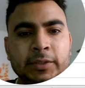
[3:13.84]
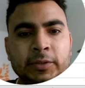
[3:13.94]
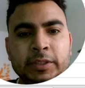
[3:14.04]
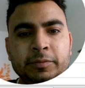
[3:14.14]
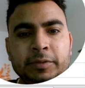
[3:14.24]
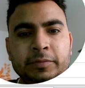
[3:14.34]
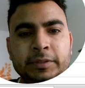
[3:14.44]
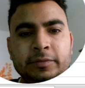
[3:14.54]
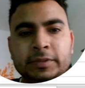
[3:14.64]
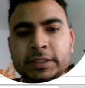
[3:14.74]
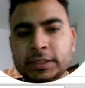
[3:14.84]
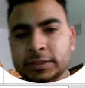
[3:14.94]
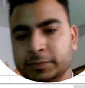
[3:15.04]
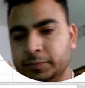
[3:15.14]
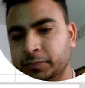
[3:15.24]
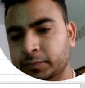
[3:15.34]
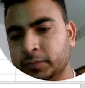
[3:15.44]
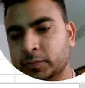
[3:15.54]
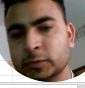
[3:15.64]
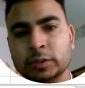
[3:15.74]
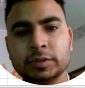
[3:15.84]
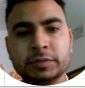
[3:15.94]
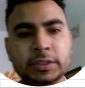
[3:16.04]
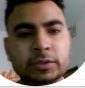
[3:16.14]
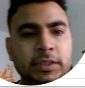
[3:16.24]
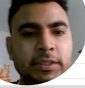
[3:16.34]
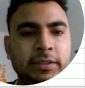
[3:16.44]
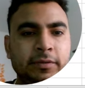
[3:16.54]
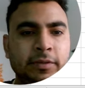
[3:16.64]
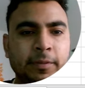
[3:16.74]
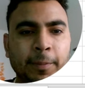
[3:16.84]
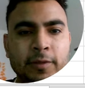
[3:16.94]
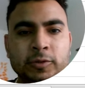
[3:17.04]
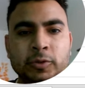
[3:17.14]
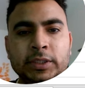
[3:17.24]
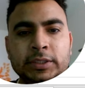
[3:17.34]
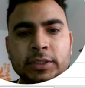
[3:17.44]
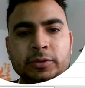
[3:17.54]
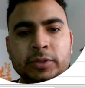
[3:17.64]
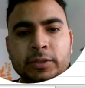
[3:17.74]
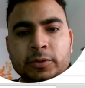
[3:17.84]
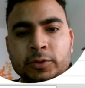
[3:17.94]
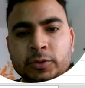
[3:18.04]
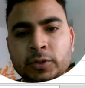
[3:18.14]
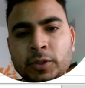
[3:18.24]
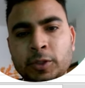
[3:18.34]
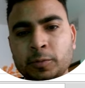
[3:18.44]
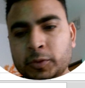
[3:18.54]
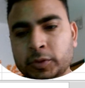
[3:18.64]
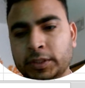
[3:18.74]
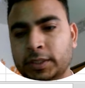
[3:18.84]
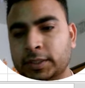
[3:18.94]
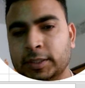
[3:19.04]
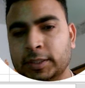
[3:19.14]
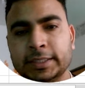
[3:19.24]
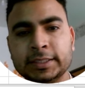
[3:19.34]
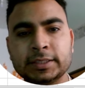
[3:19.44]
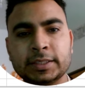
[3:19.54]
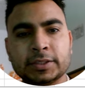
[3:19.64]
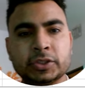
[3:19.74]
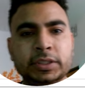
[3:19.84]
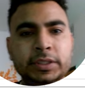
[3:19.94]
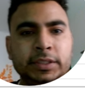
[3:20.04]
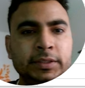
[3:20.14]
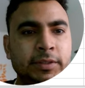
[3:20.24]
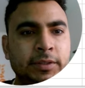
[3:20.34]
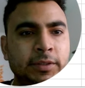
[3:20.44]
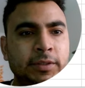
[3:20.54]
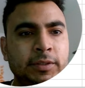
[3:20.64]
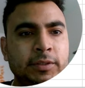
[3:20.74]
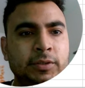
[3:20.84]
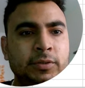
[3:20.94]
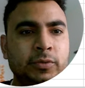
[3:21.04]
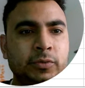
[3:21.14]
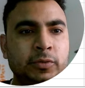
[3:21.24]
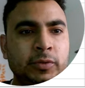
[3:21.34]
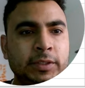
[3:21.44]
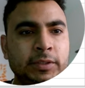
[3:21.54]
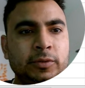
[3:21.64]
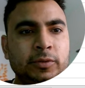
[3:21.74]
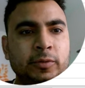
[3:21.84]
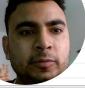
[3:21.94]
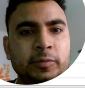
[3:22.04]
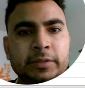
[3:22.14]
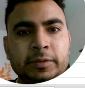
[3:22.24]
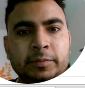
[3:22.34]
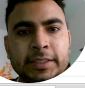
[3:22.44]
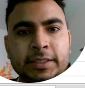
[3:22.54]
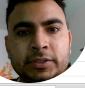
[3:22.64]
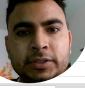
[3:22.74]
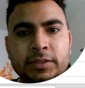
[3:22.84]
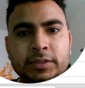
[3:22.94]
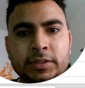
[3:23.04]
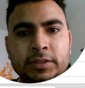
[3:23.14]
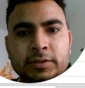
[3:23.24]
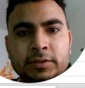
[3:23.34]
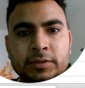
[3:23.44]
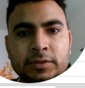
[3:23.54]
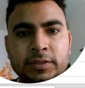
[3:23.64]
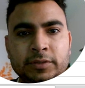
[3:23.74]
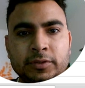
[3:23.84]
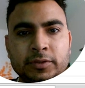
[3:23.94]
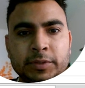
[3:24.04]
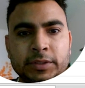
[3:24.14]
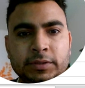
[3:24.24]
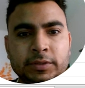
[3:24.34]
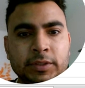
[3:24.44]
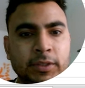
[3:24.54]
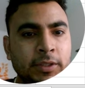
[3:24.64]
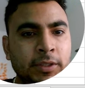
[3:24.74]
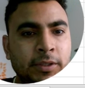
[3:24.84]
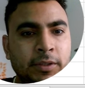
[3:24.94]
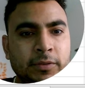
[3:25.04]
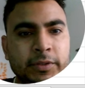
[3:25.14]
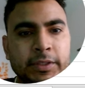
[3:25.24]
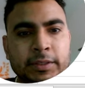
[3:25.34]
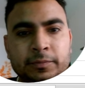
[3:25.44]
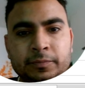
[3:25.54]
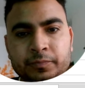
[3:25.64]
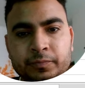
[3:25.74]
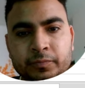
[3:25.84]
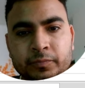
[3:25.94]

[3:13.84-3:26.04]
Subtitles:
it can only be between 50 to 100. So that's how you can also put a data selection here. So let's go to home tab and make it general. It's date format. Okay,